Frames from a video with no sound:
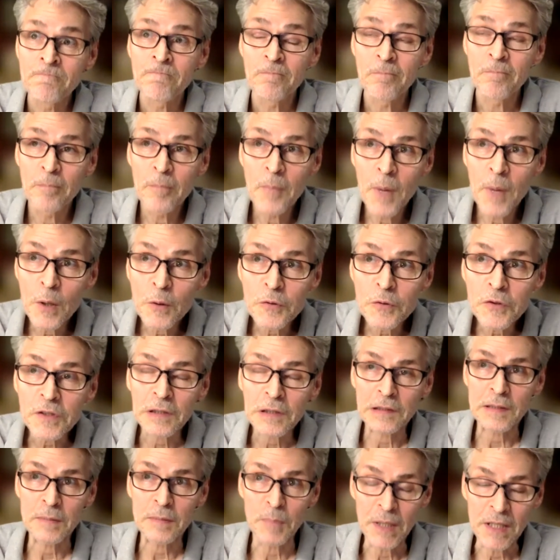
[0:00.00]

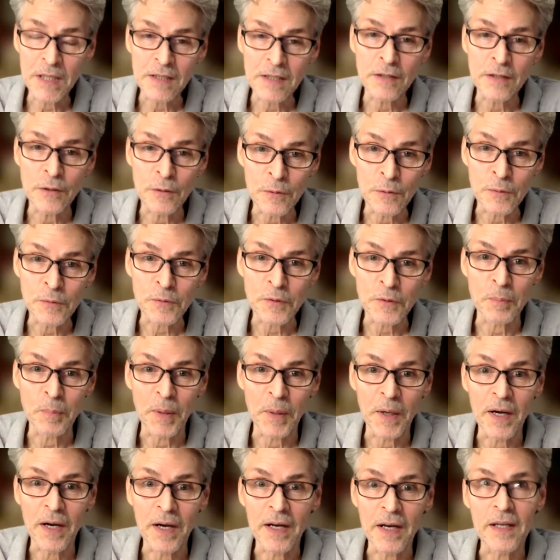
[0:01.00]
mostly being used
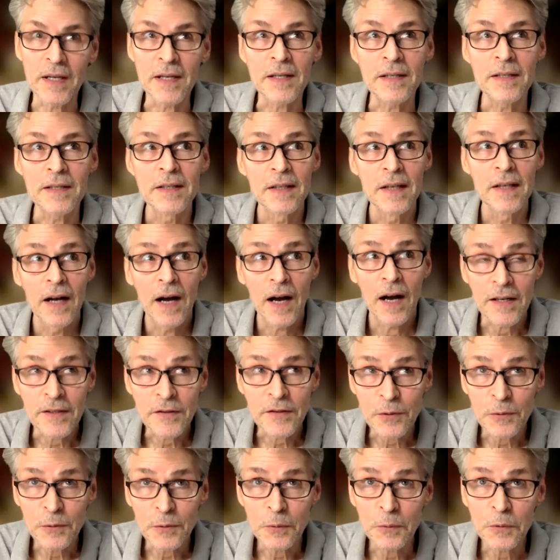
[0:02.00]
by high
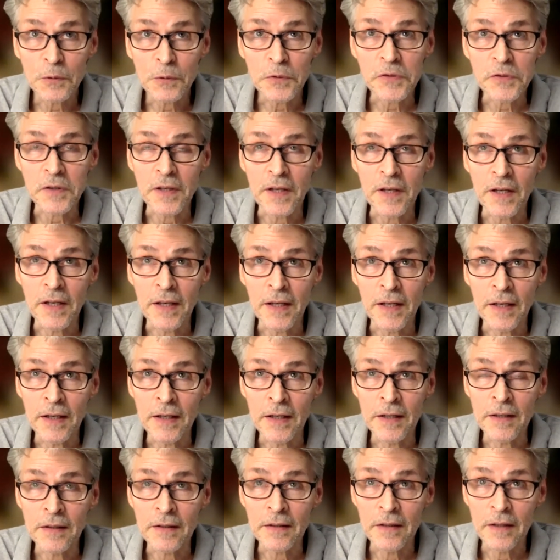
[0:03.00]
schools
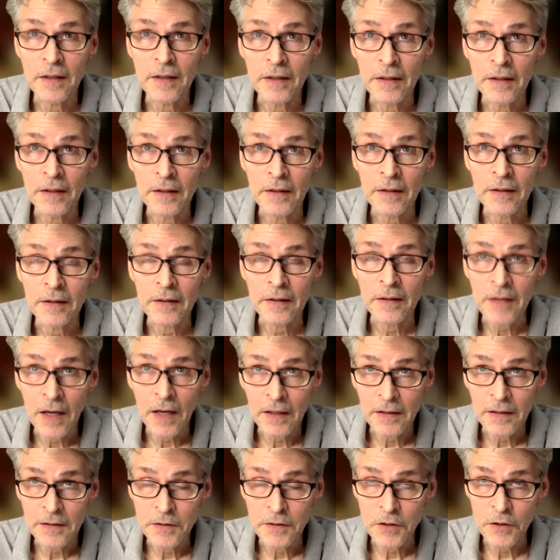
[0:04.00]
and
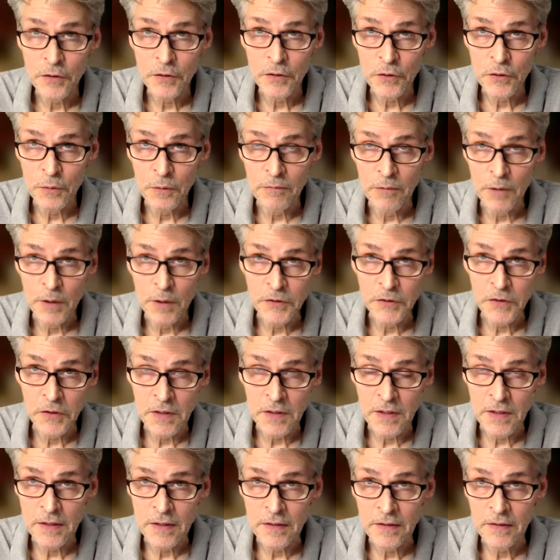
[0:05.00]
colleges,
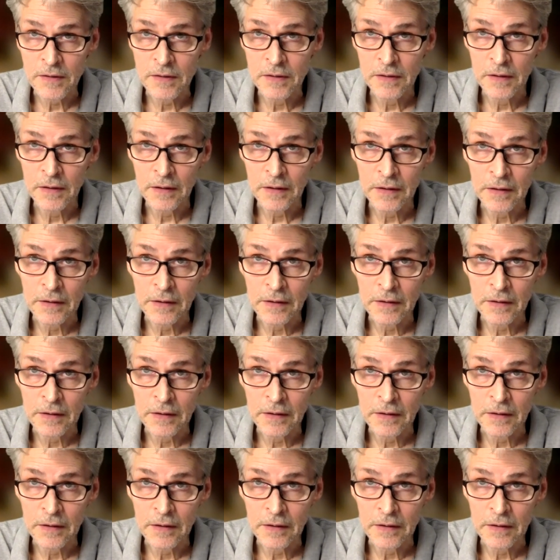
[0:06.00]
universities,